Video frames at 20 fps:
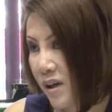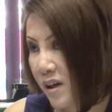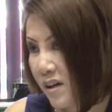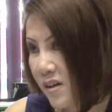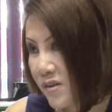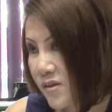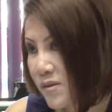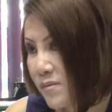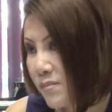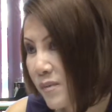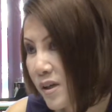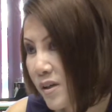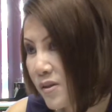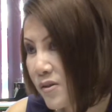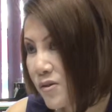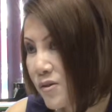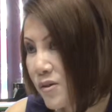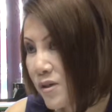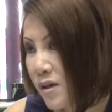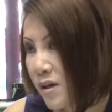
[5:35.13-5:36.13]

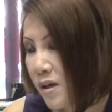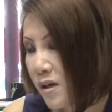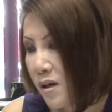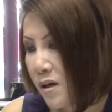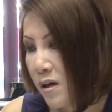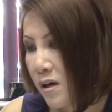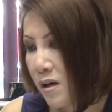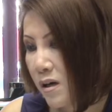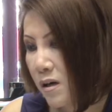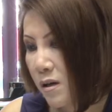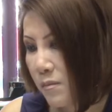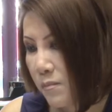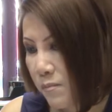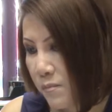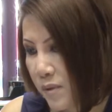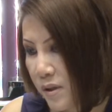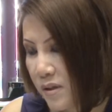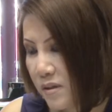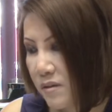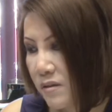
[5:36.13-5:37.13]
customers.
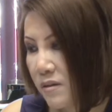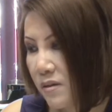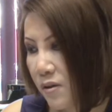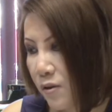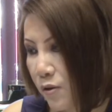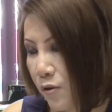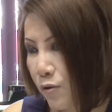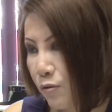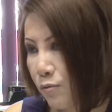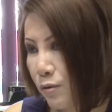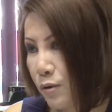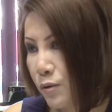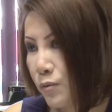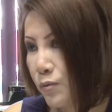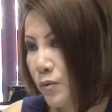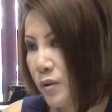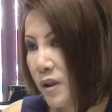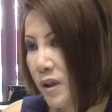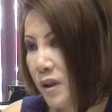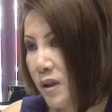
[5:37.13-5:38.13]
But
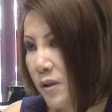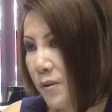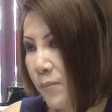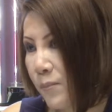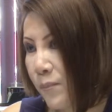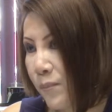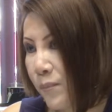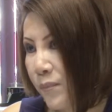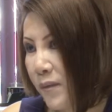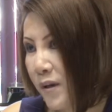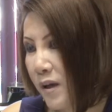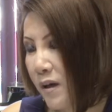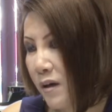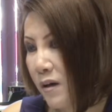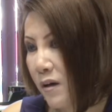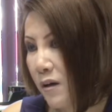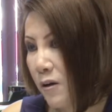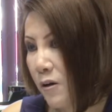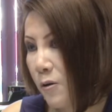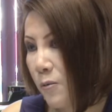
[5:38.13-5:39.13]
through
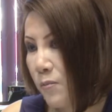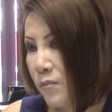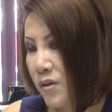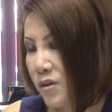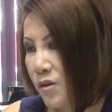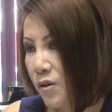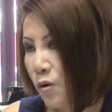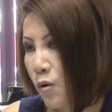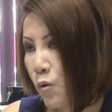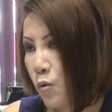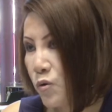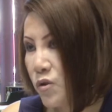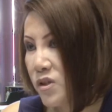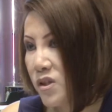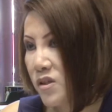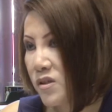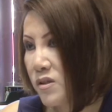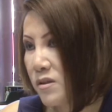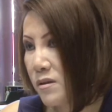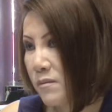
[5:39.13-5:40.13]
the whole
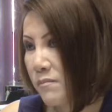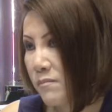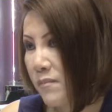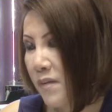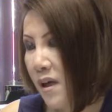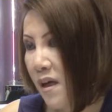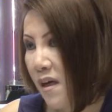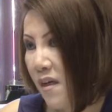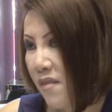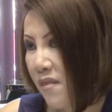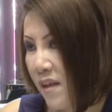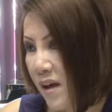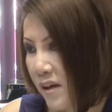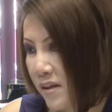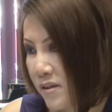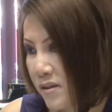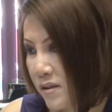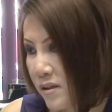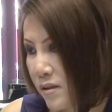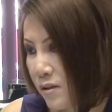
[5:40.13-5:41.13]
system
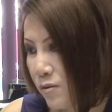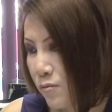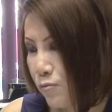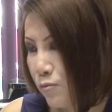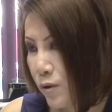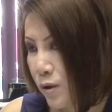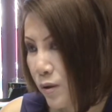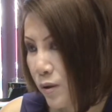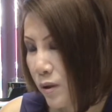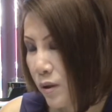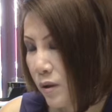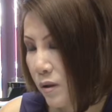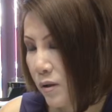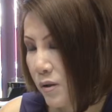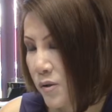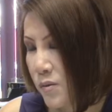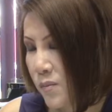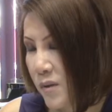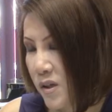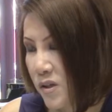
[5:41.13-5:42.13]
that,
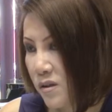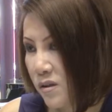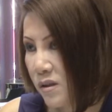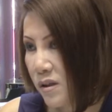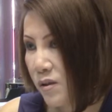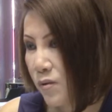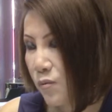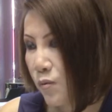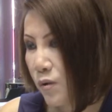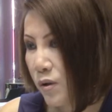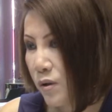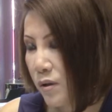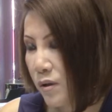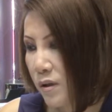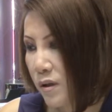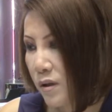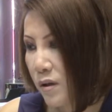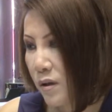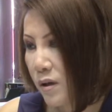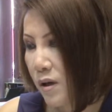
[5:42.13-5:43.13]
especially with
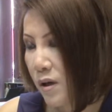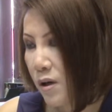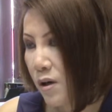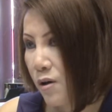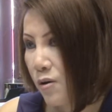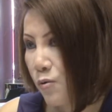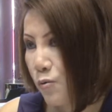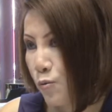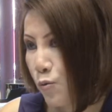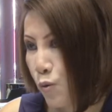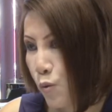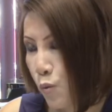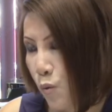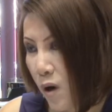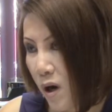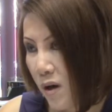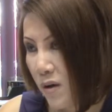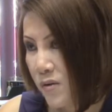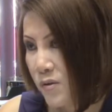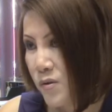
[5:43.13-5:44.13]
the
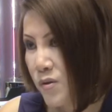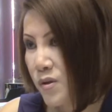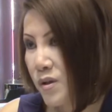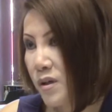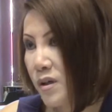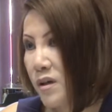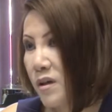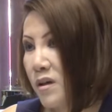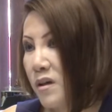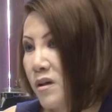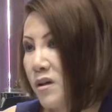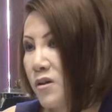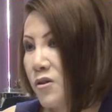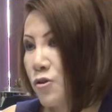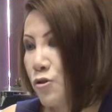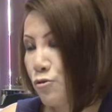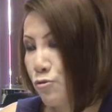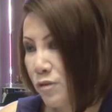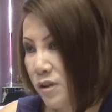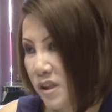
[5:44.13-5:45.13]
Yuwang's
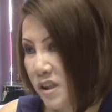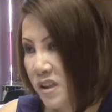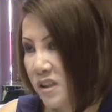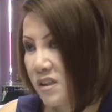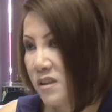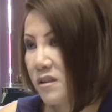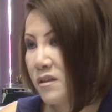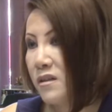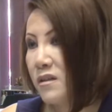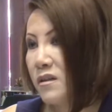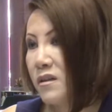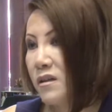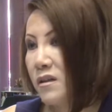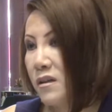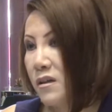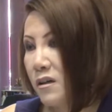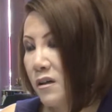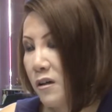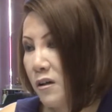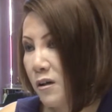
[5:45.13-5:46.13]
strict
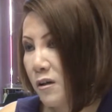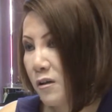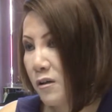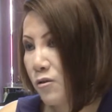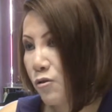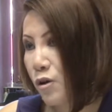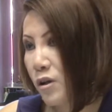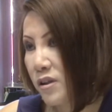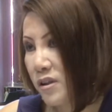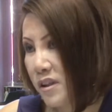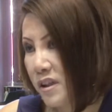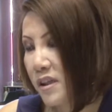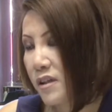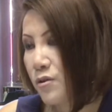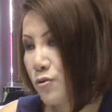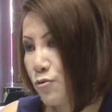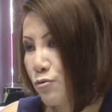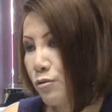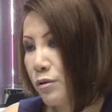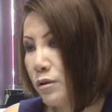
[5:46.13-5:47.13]
quality
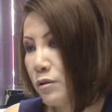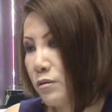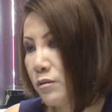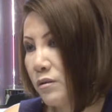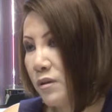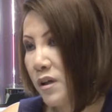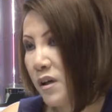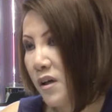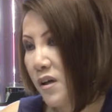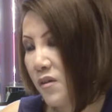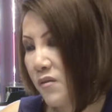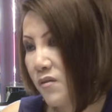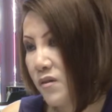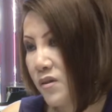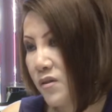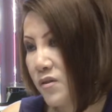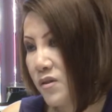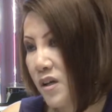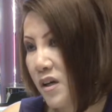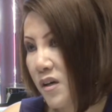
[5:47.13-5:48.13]
control, and
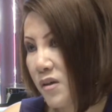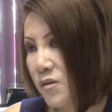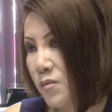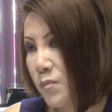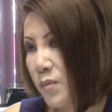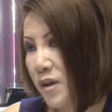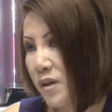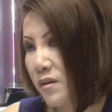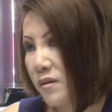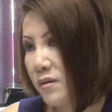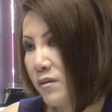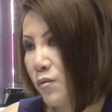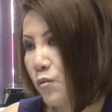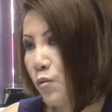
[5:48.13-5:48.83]
this has been